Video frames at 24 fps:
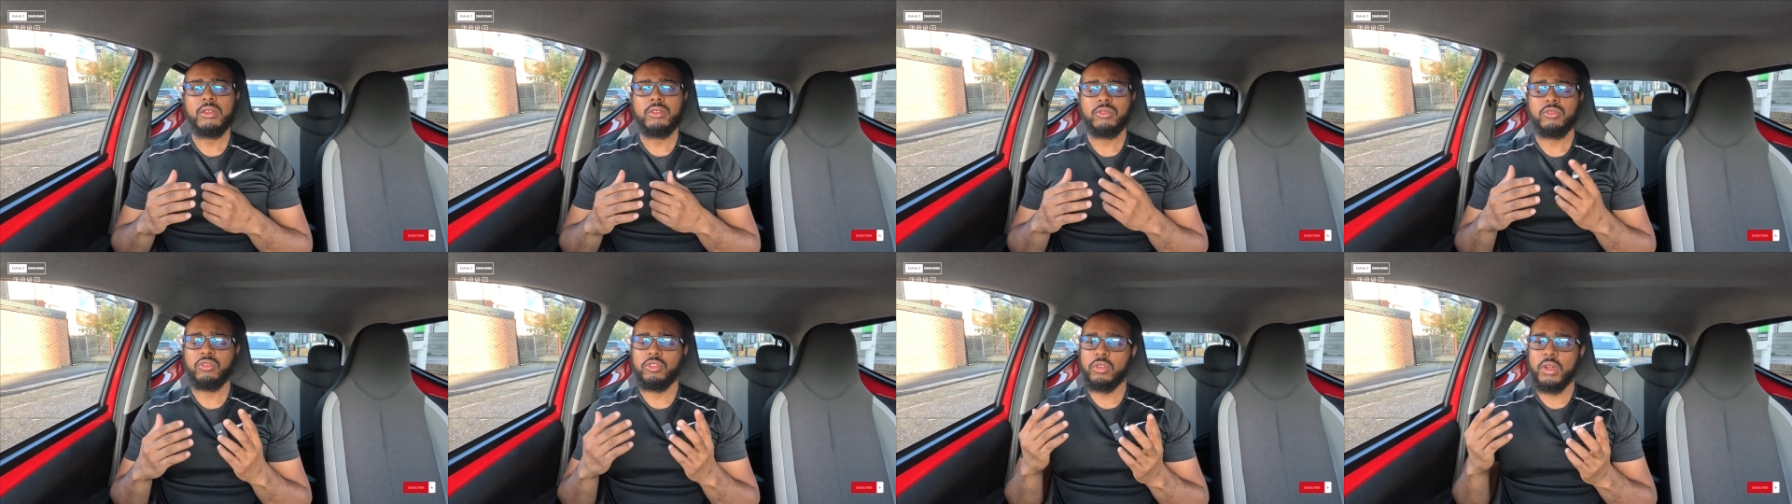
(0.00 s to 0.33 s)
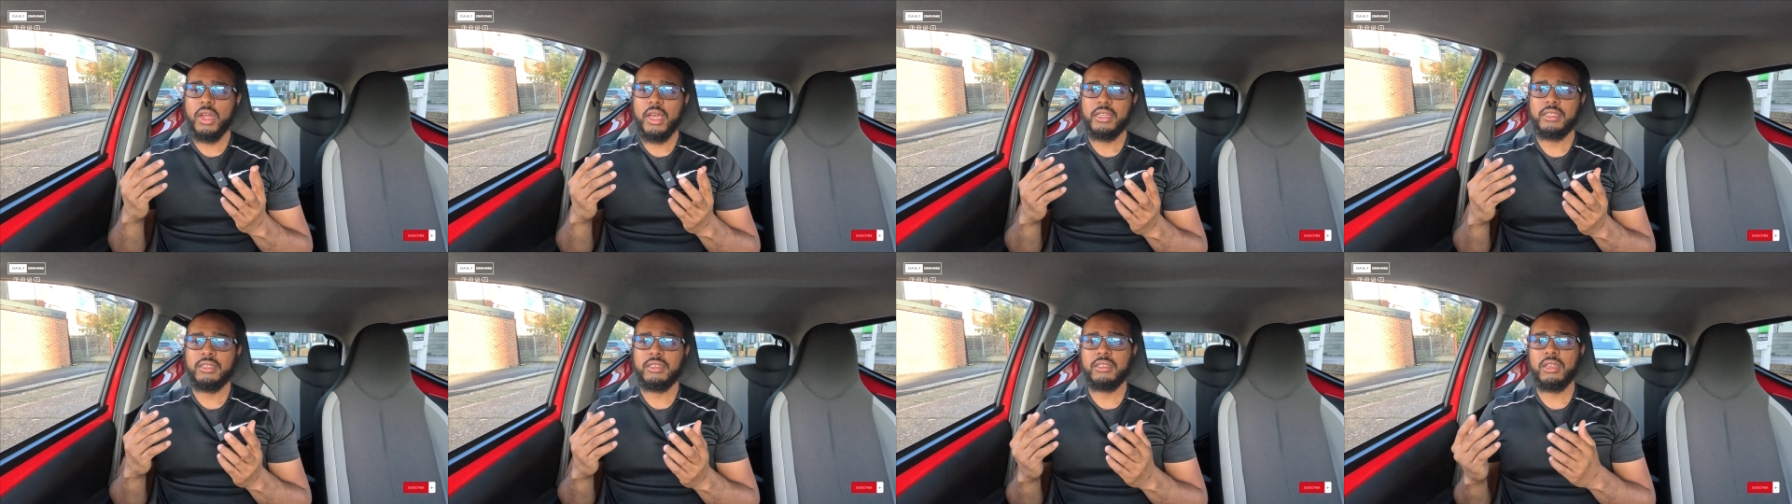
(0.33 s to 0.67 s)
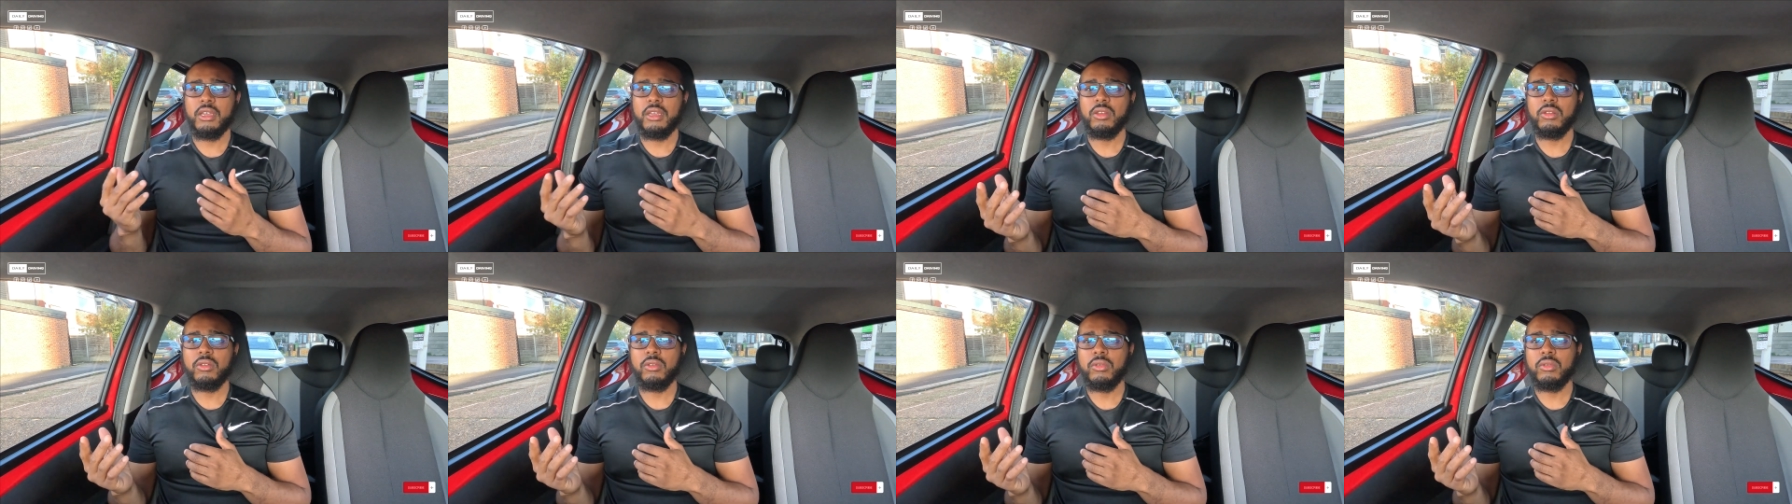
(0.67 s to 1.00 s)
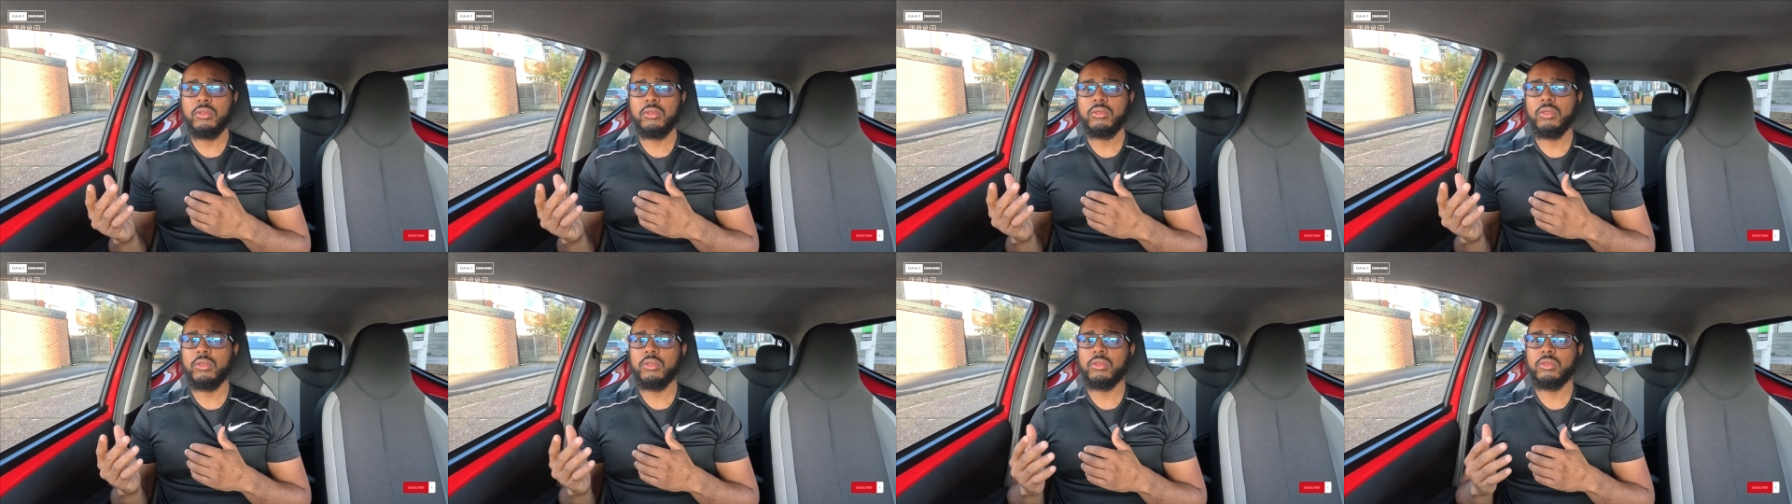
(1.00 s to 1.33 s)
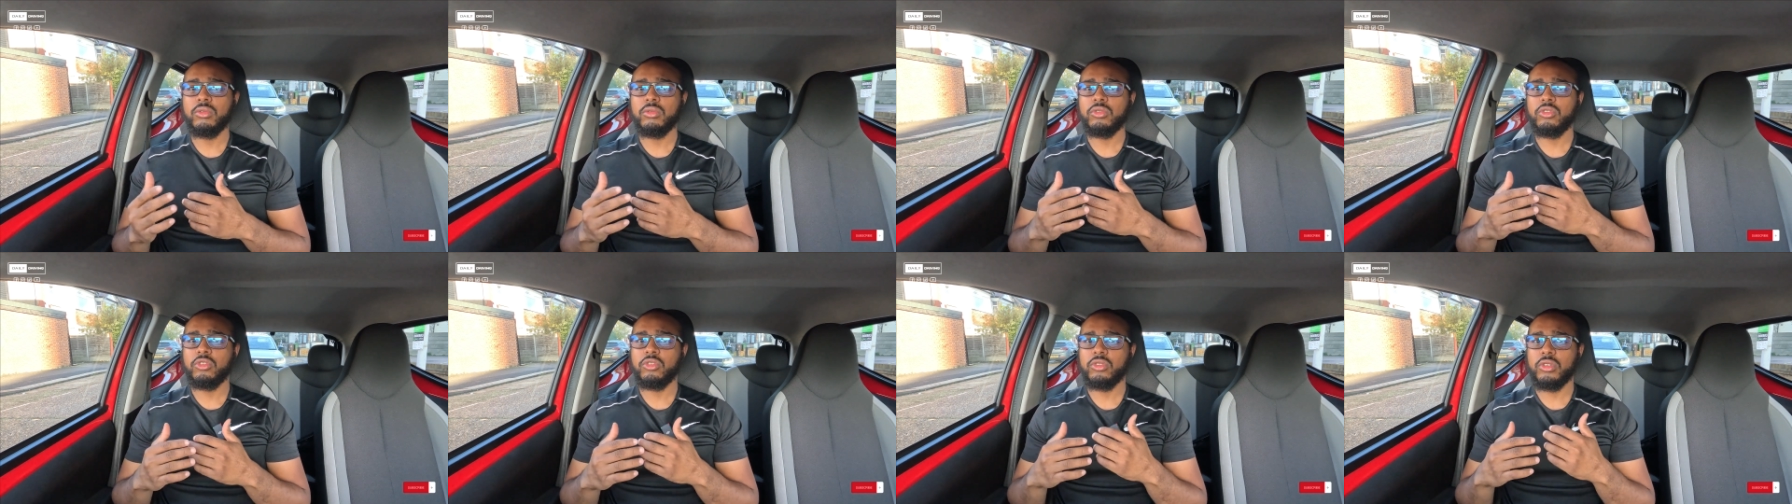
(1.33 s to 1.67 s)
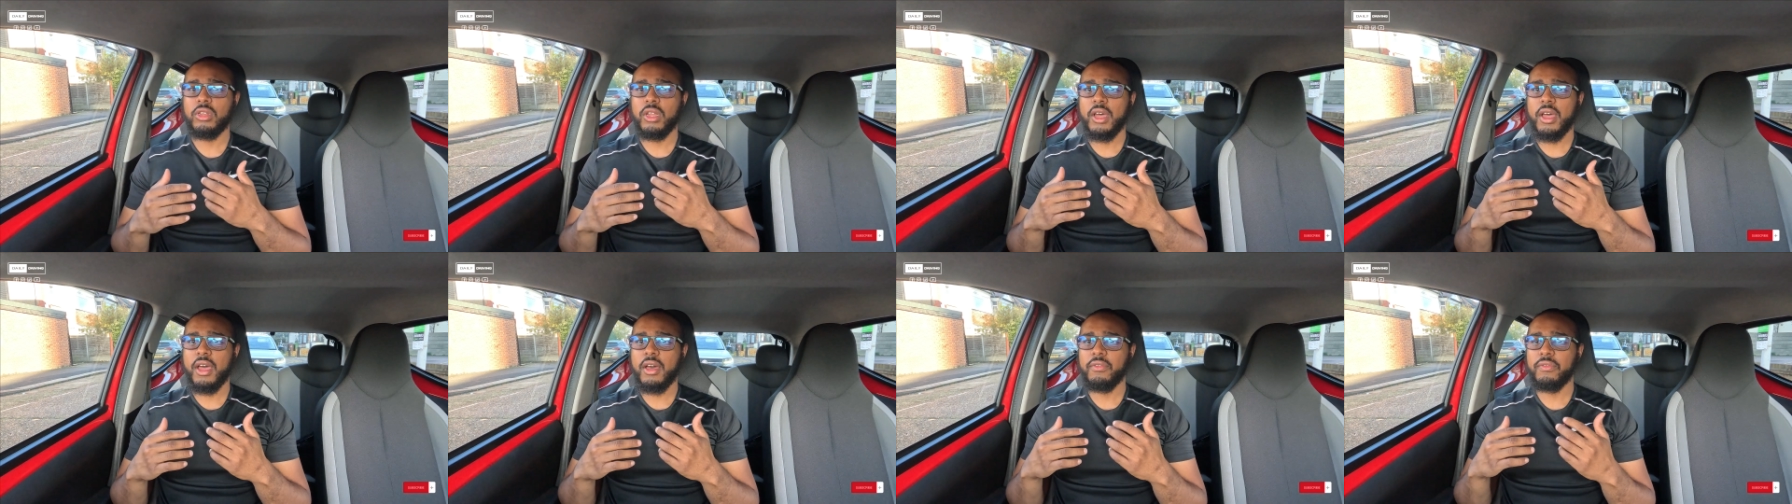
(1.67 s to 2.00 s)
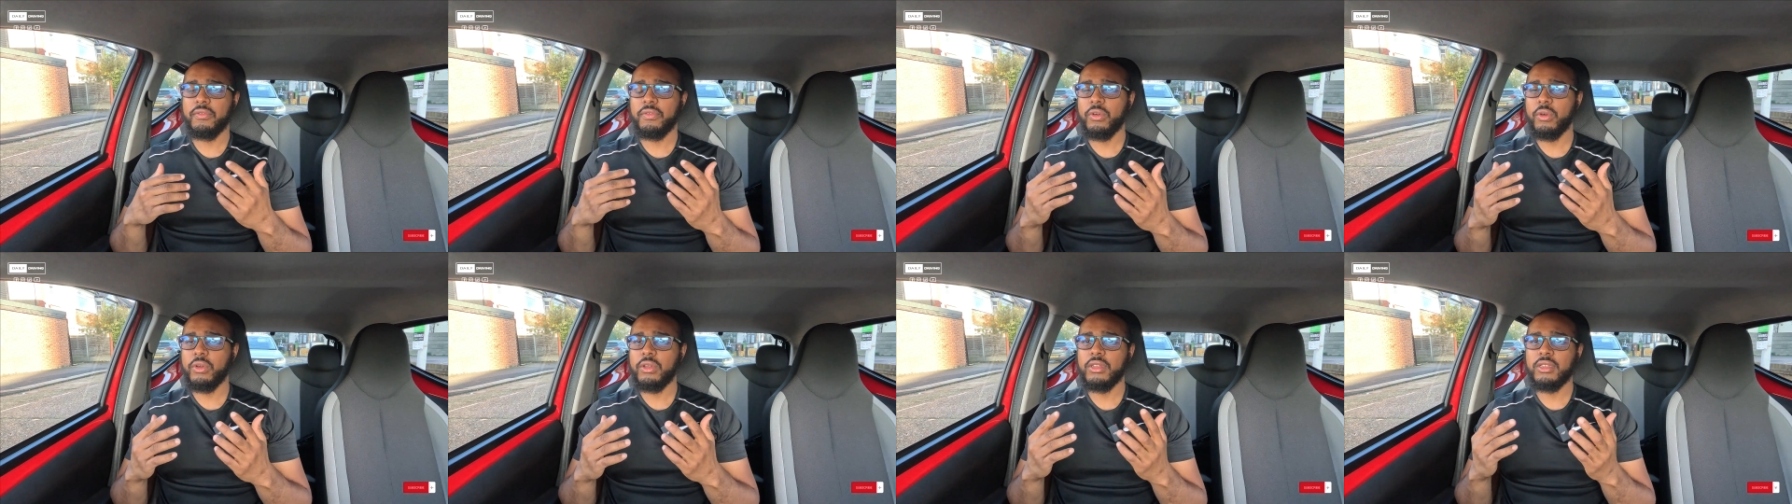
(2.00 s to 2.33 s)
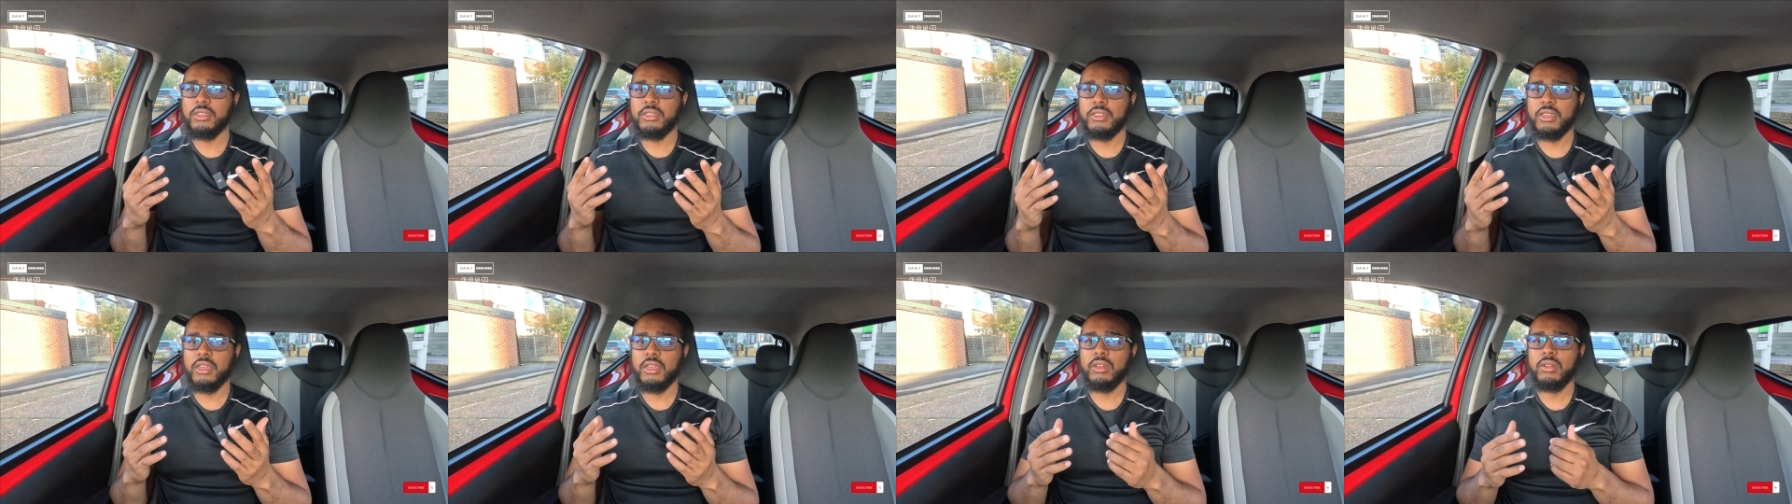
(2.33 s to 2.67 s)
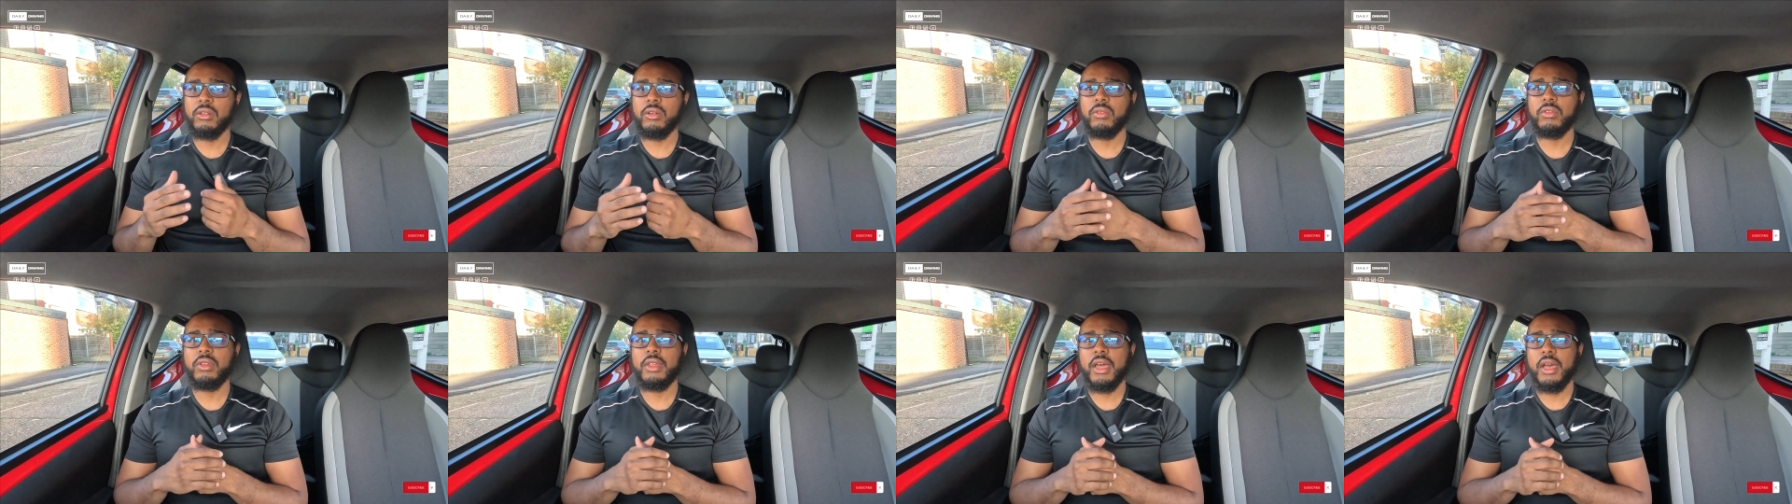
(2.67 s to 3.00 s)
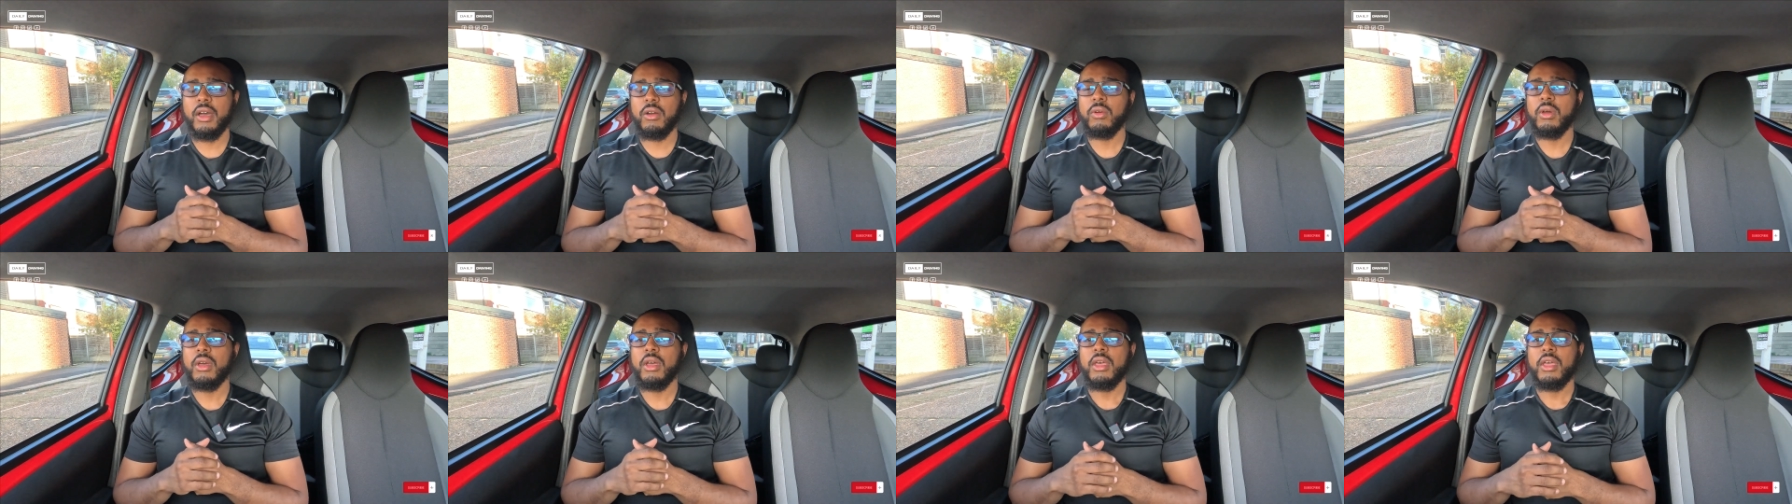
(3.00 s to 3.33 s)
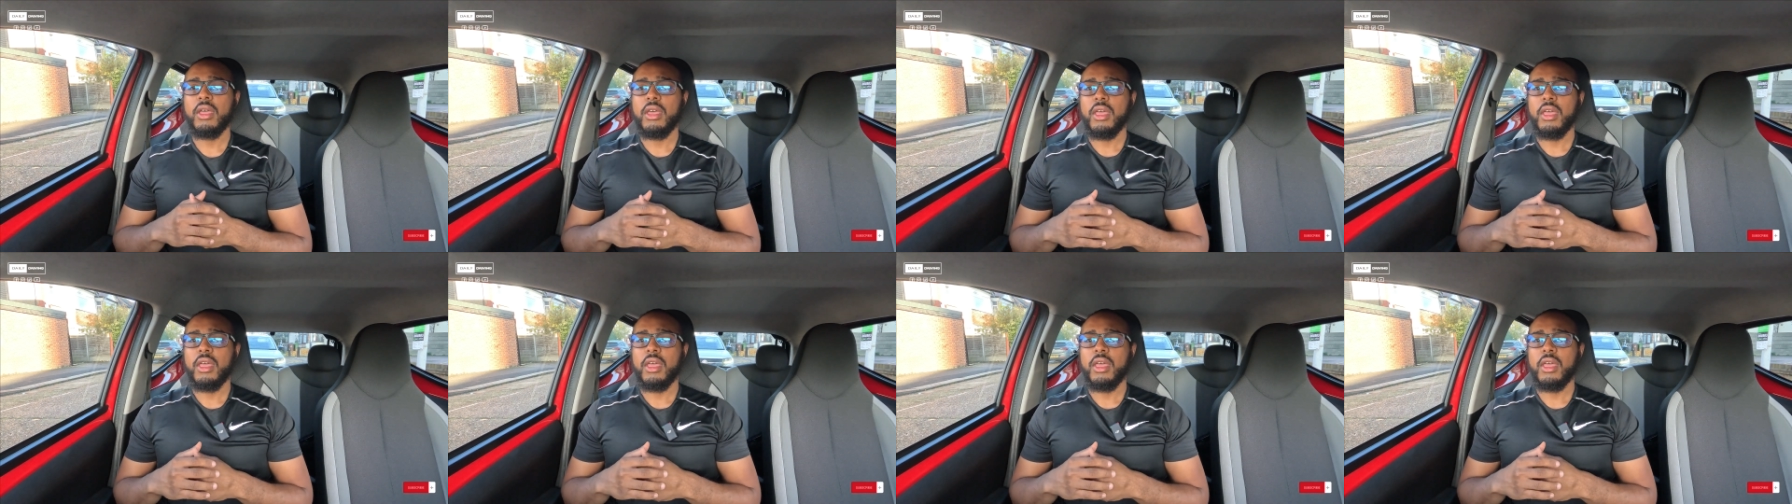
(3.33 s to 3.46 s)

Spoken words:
should I signal or should I avoid the signal? Now,